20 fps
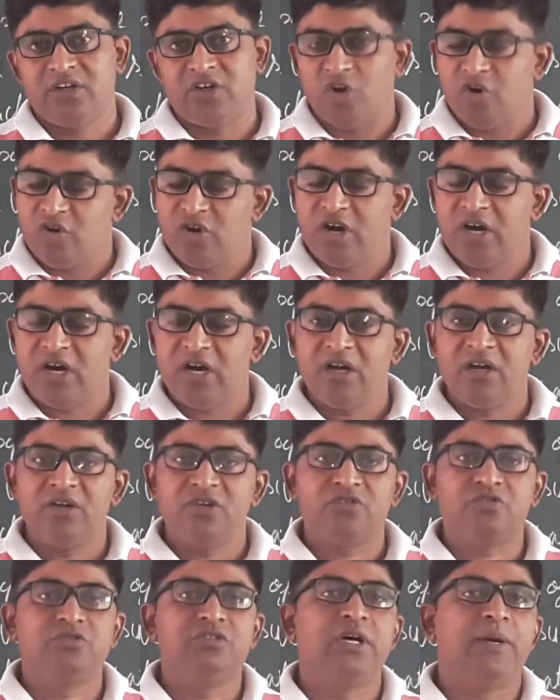
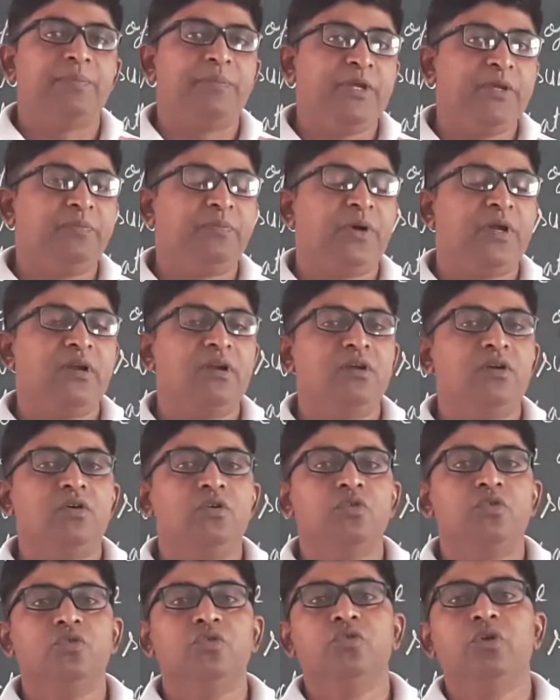tonga to the
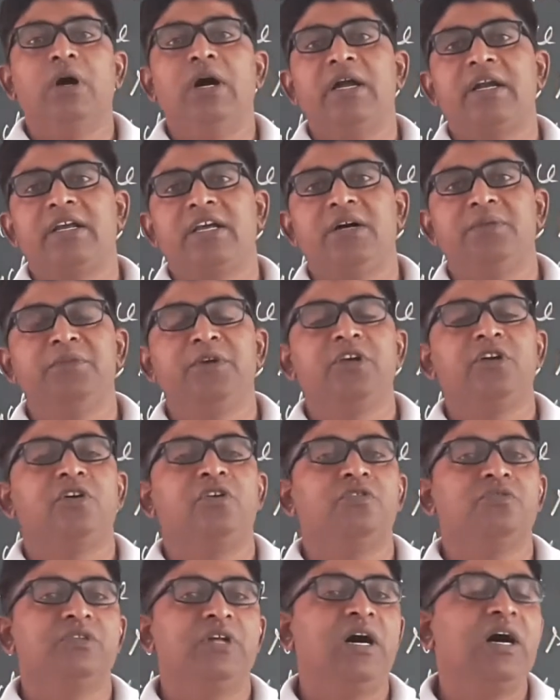people who are coming
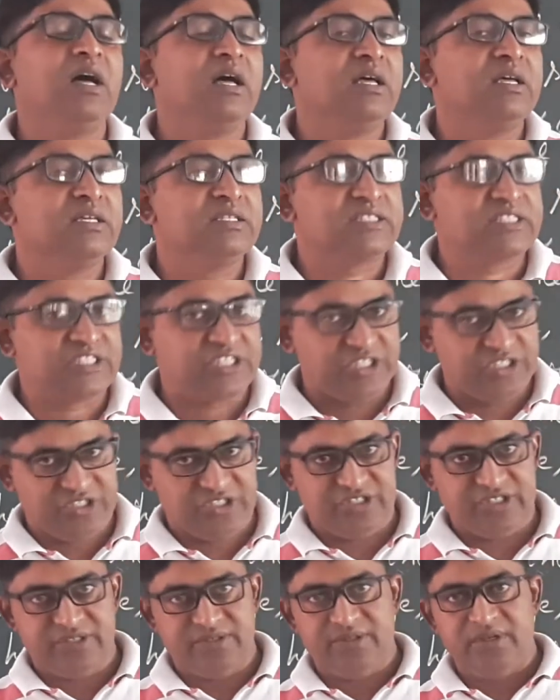on the
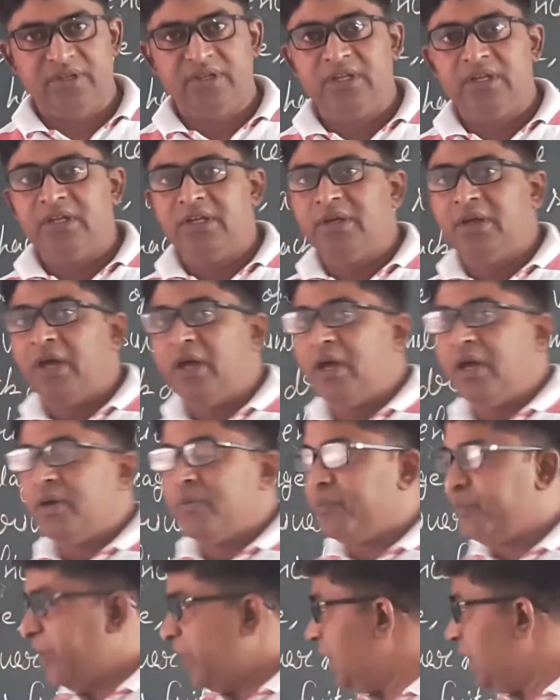station. Bill